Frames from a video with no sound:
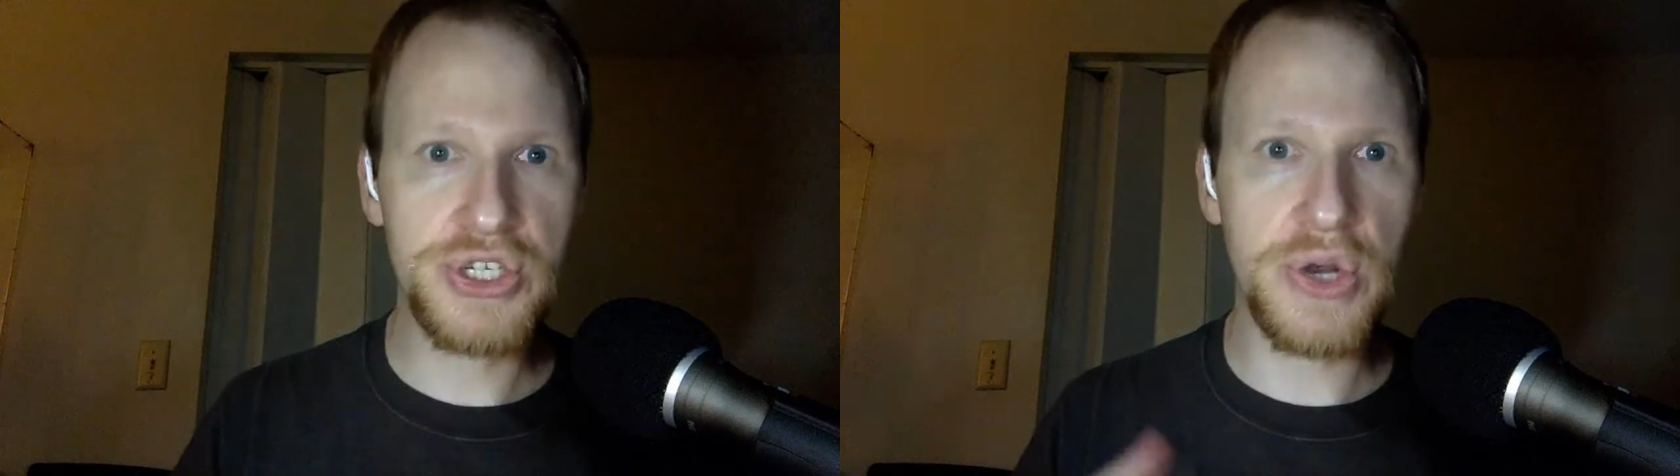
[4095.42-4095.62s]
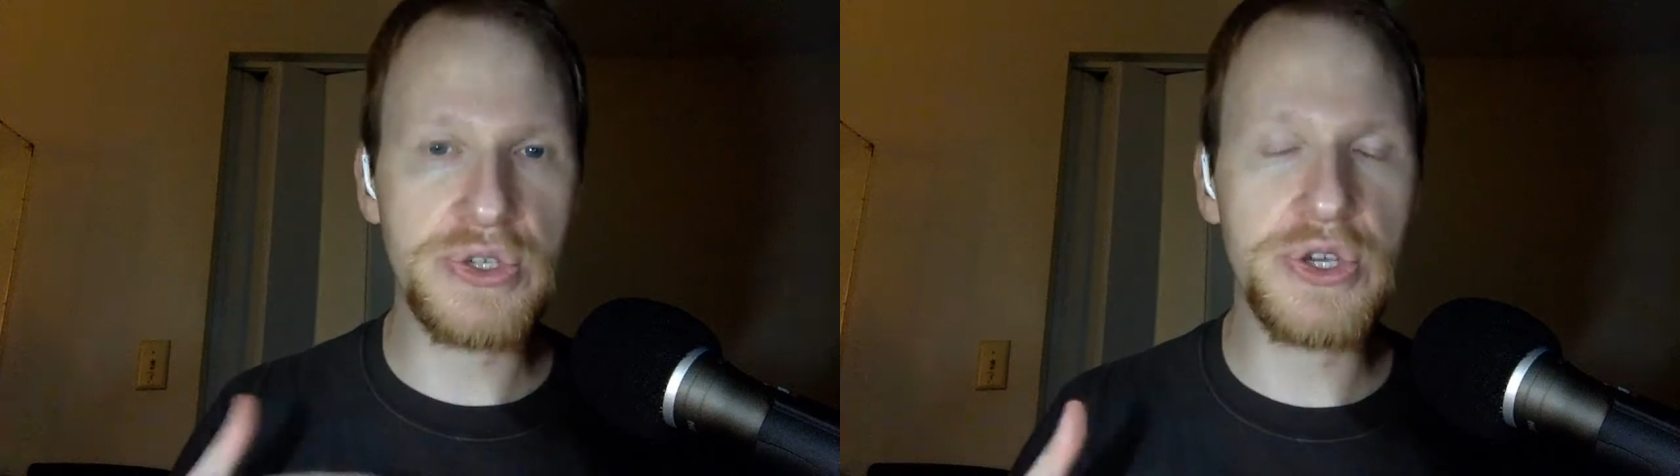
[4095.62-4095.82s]

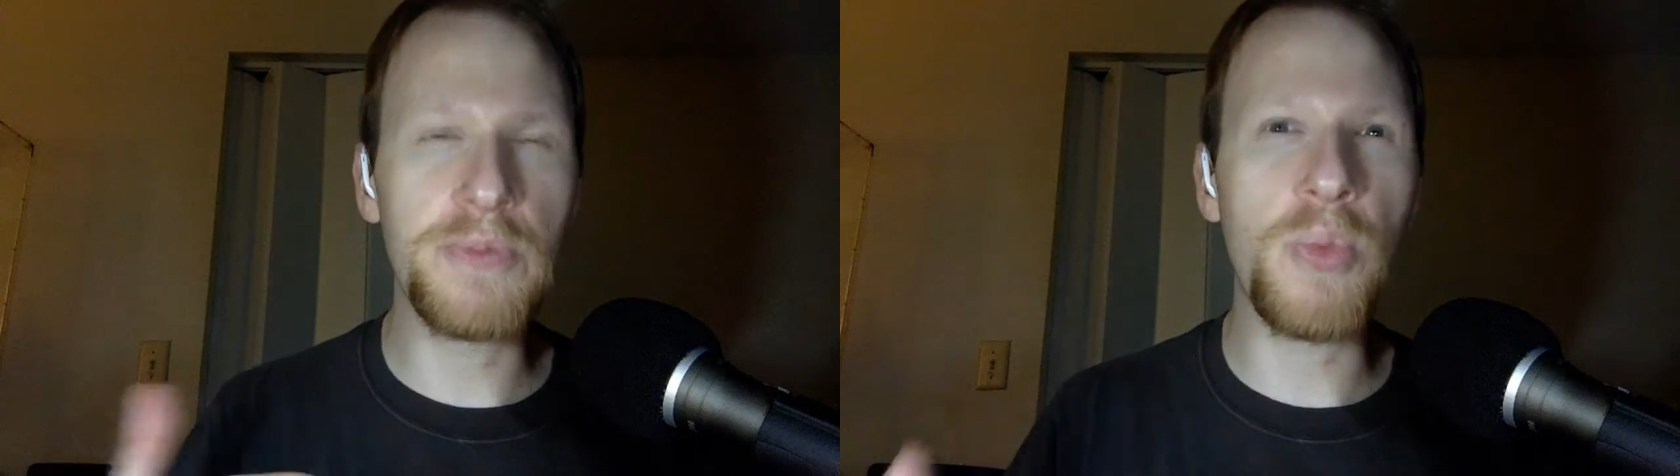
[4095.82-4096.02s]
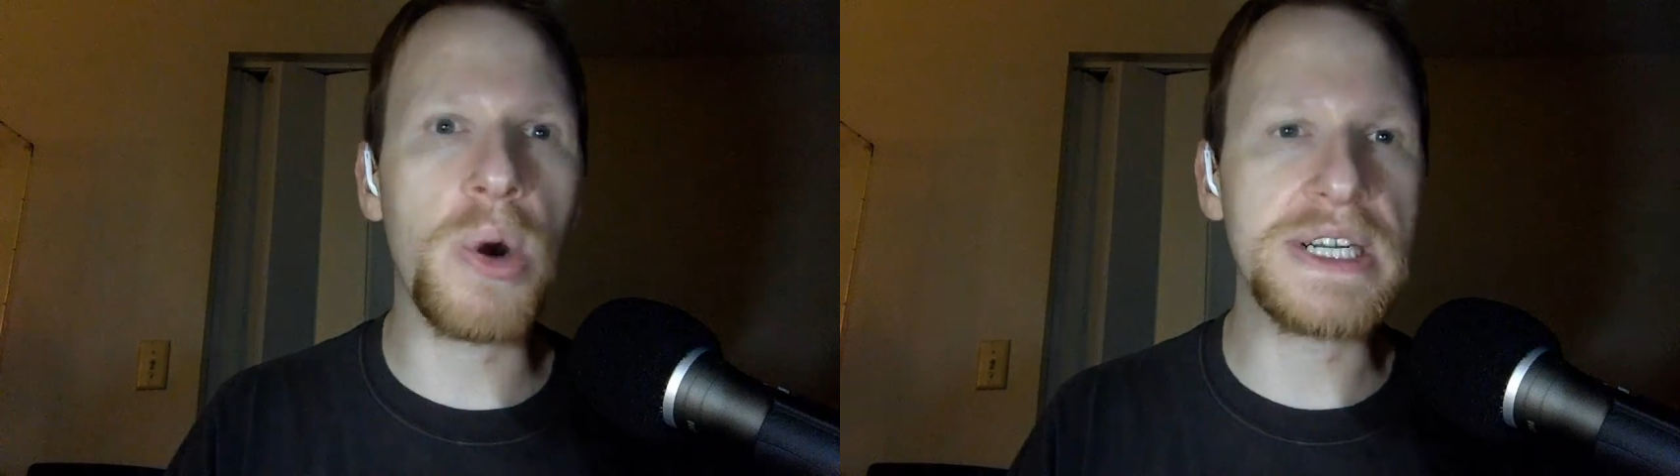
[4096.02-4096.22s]
shows
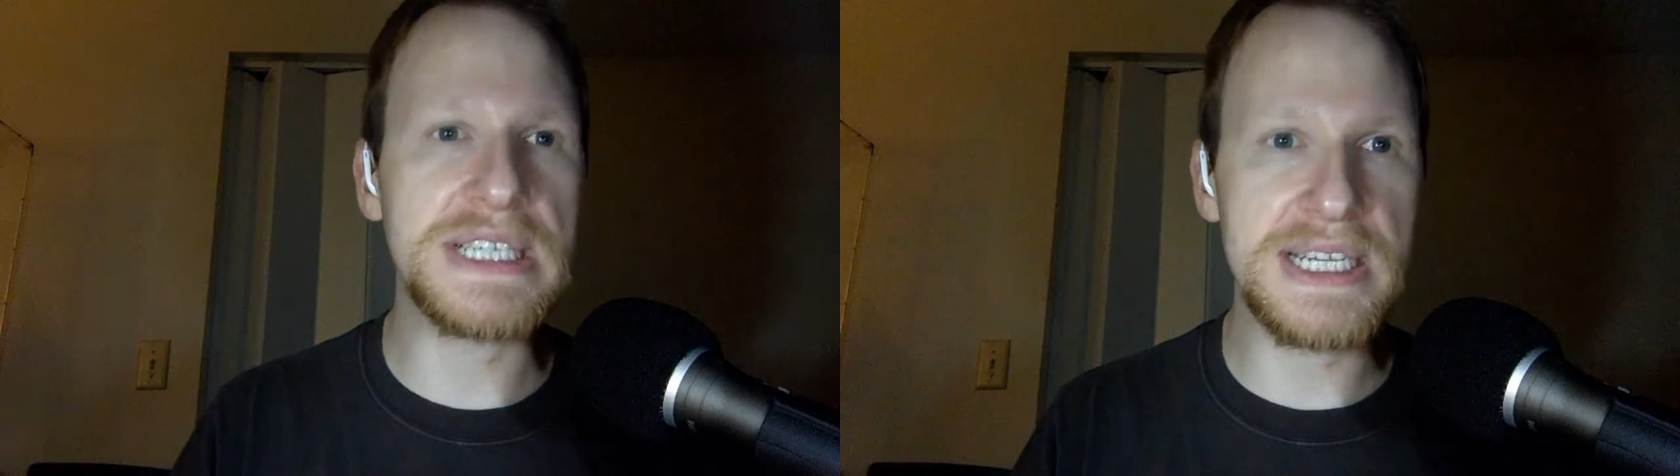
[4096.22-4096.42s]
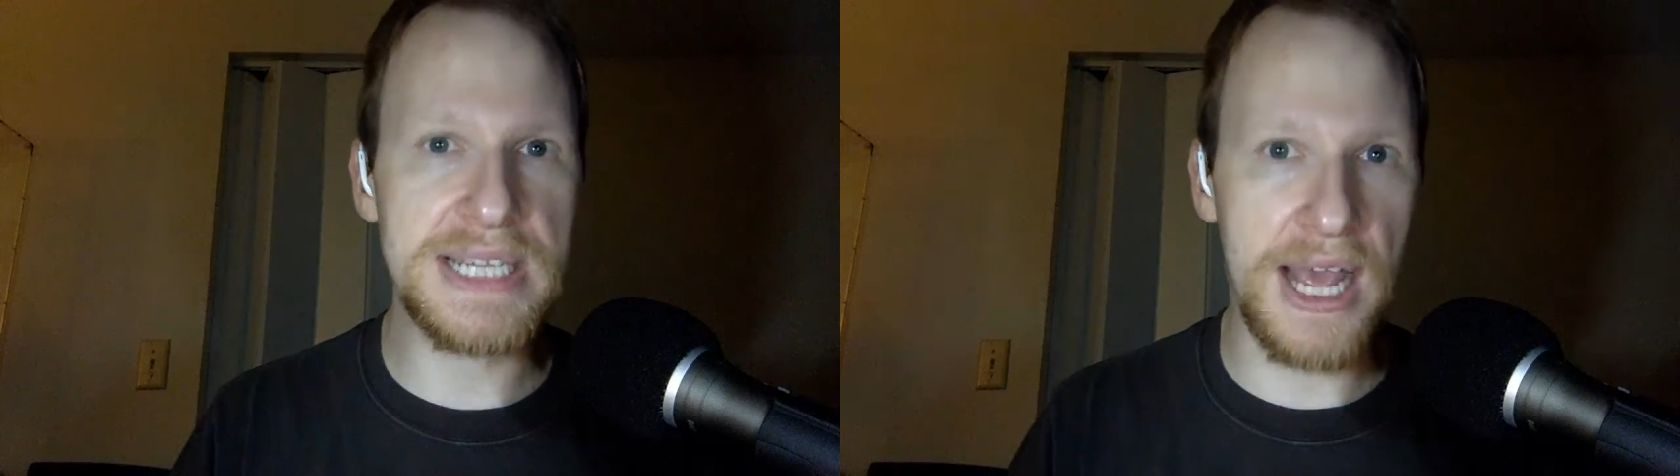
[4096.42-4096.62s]
you more
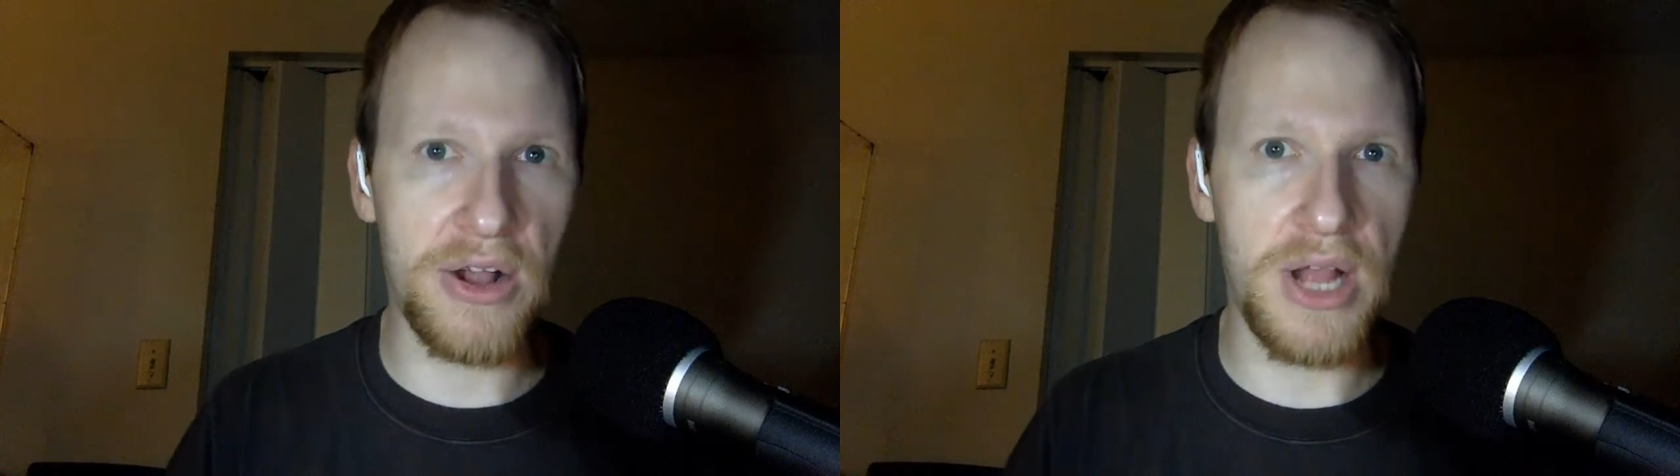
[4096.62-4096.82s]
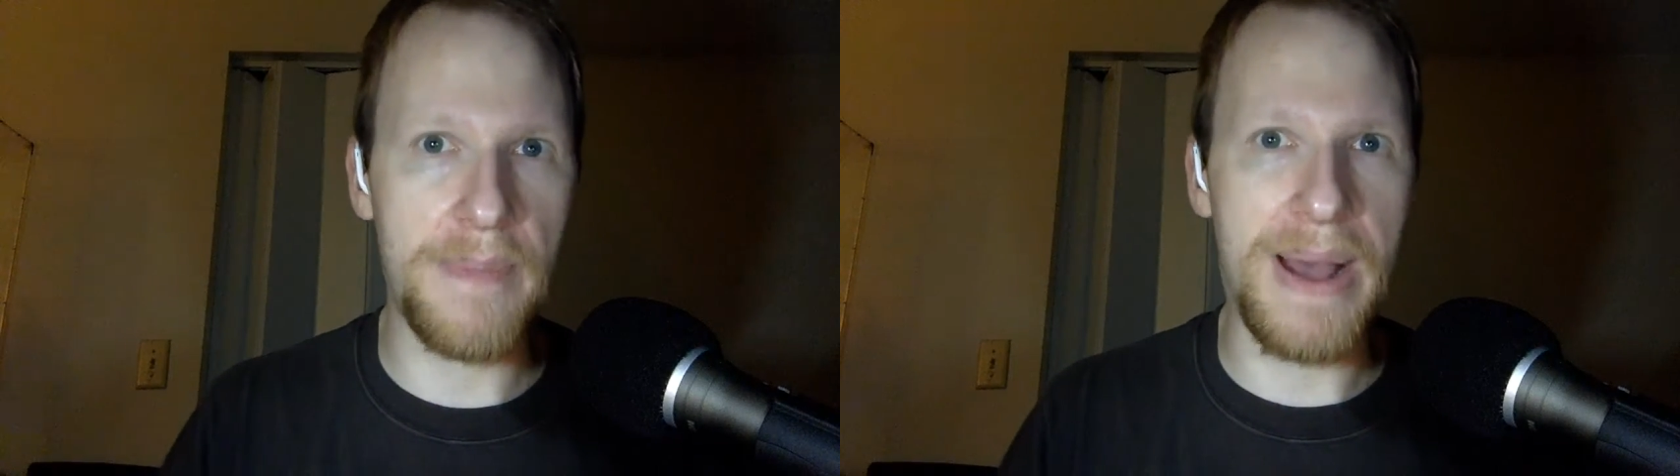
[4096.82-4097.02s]

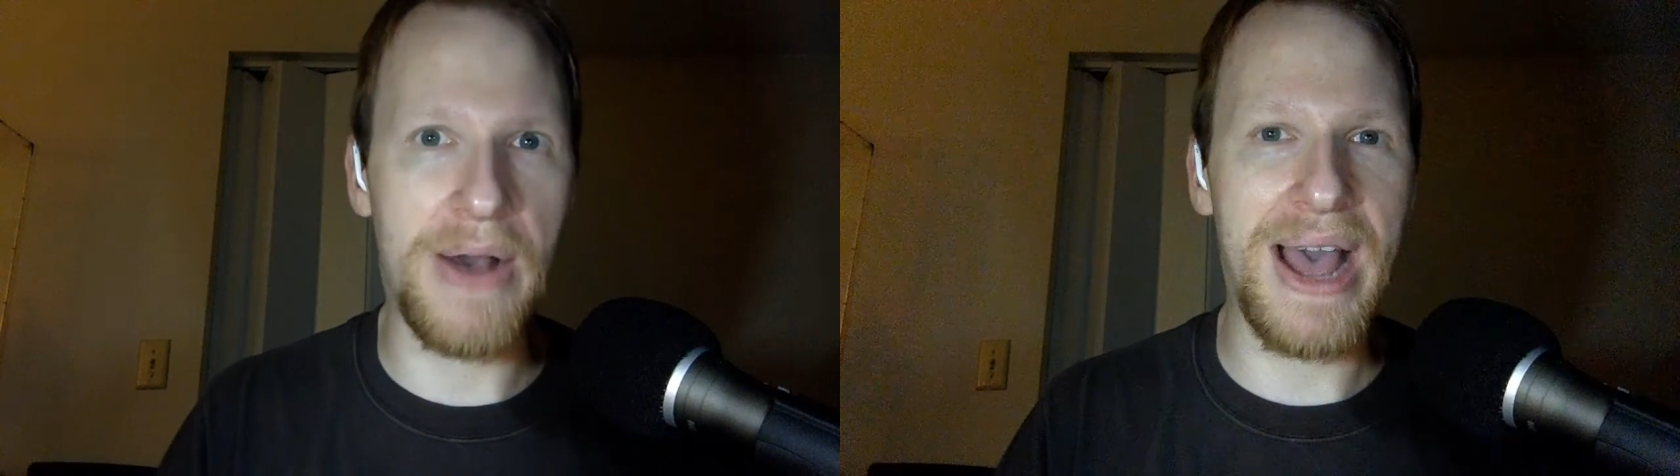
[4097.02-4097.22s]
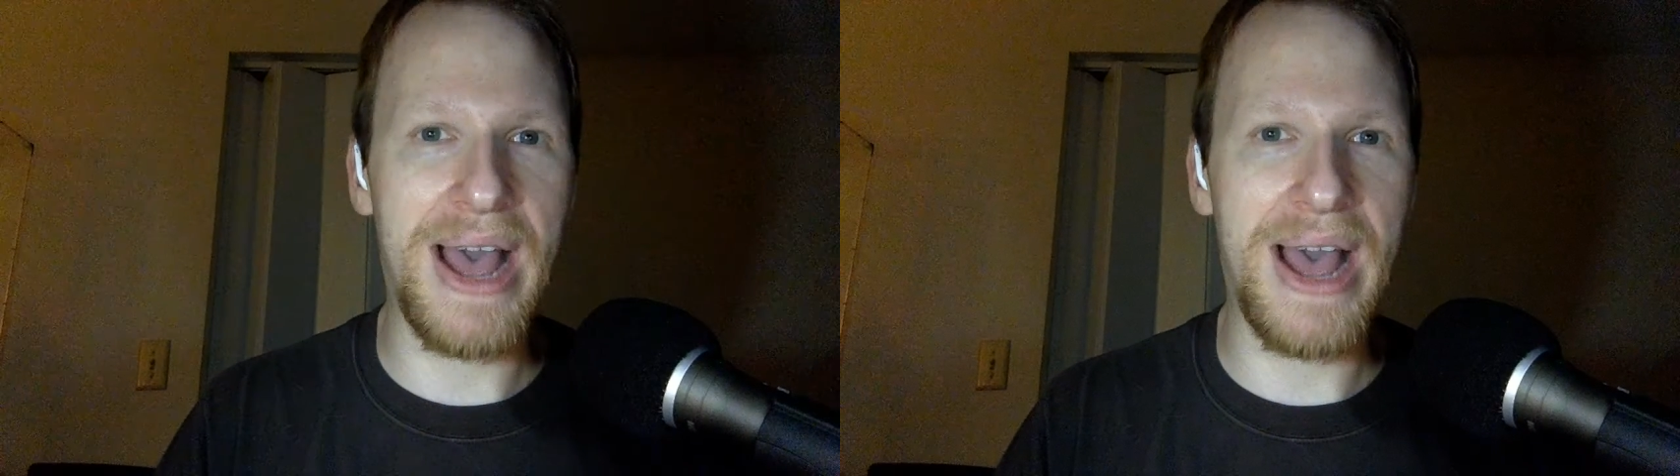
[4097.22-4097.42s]
detail
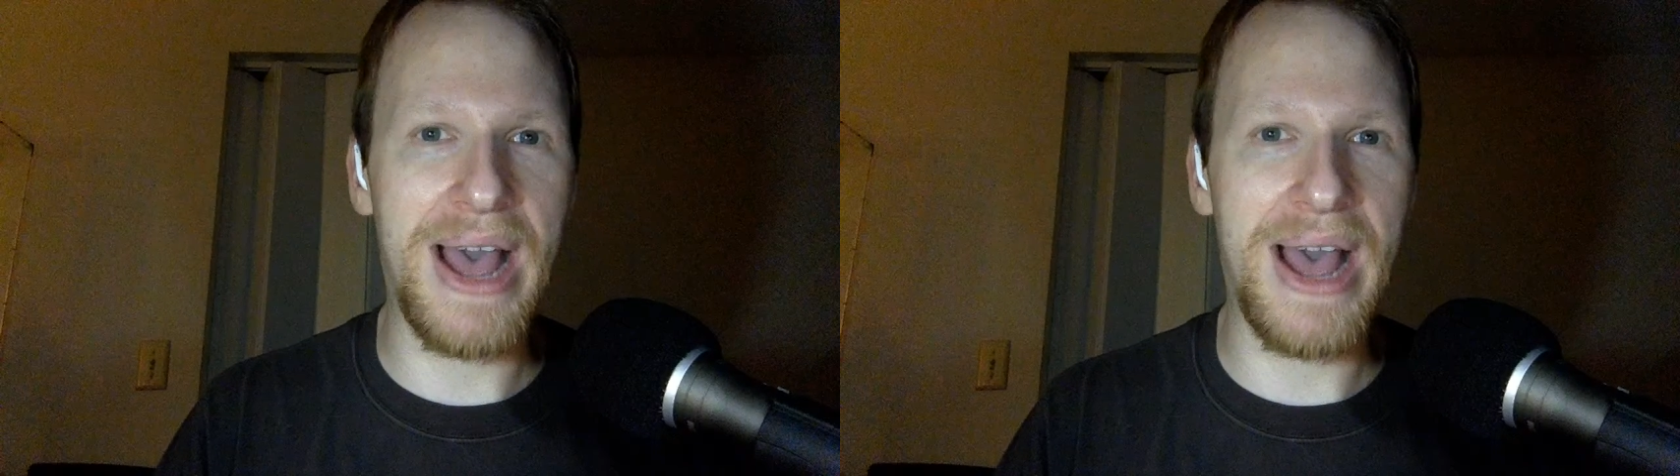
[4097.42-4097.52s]
about